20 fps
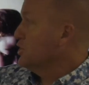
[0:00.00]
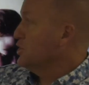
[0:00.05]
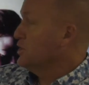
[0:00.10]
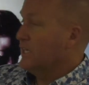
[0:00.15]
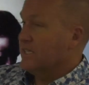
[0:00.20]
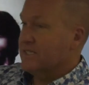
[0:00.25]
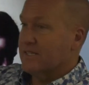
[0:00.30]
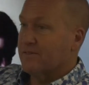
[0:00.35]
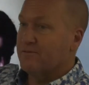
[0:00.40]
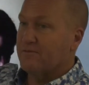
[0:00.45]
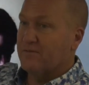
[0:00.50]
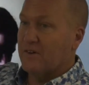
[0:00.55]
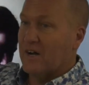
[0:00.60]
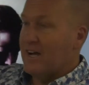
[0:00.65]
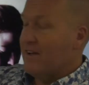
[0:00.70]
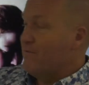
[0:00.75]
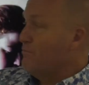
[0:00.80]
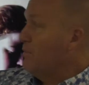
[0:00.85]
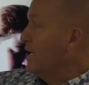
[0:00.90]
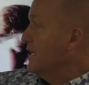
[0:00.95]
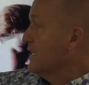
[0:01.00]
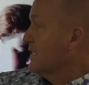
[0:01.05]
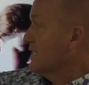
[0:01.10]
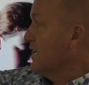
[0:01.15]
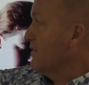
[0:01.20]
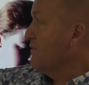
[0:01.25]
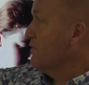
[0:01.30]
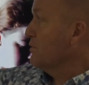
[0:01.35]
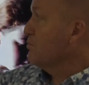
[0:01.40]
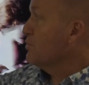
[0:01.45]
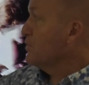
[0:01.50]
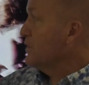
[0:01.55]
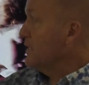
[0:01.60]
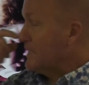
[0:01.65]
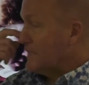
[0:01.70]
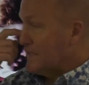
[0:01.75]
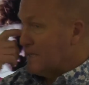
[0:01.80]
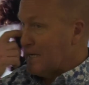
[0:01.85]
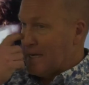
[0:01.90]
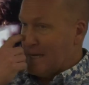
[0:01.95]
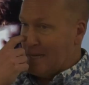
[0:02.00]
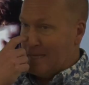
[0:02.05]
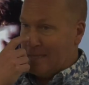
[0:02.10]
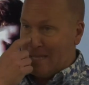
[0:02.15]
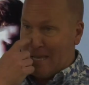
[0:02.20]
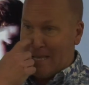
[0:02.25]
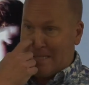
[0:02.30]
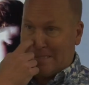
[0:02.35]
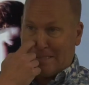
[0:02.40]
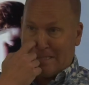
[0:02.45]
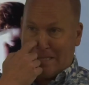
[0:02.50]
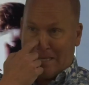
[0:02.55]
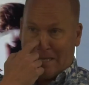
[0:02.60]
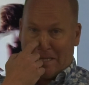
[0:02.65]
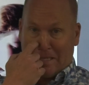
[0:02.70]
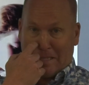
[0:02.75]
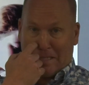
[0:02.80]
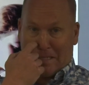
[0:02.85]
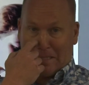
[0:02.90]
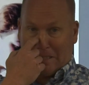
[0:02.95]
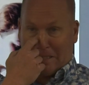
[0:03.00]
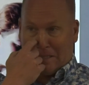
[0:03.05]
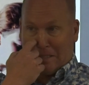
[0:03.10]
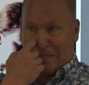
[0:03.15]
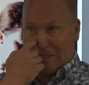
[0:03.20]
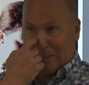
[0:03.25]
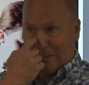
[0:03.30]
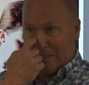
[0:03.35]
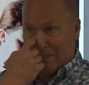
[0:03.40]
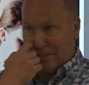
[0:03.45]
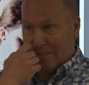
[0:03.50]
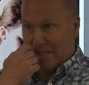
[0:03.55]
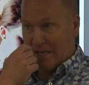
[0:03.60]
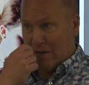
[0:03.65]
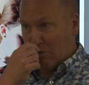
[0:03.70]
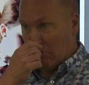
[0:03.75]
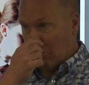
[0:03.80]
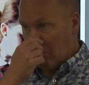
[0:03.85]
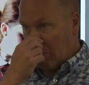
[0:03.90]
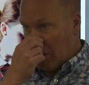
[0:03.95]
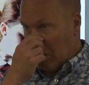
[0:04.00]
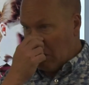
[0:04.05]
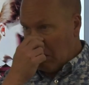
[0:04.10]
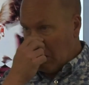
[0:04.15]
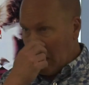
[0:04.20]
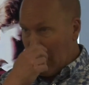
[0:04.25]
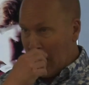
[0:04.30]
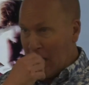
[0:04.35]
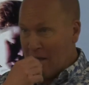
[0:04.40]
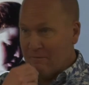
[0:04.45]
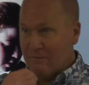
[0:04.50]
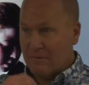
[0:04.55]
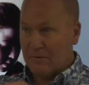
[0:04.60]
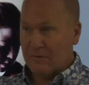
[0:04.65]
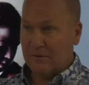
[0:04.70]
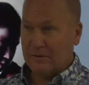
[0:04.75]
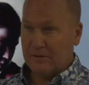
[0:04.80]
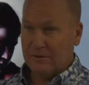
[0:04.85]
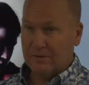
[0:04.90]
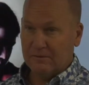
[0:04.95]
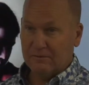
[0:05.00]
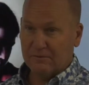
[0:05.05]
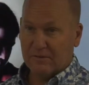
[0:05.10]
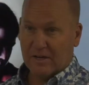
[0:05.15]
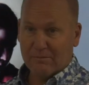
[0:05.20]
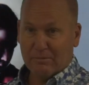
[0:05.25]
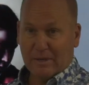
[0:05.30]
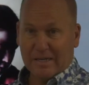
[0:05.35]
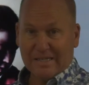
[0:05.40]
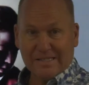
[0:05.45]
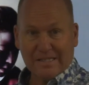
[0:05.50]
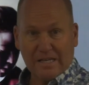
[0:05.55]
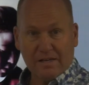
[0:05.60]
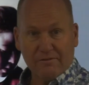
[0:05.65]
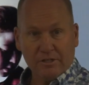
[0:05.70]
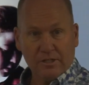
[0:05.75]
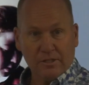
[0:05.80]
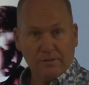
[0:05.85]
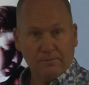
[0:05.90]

she has a 5x7 preset, and that's it. Is that what we all have? 5x7?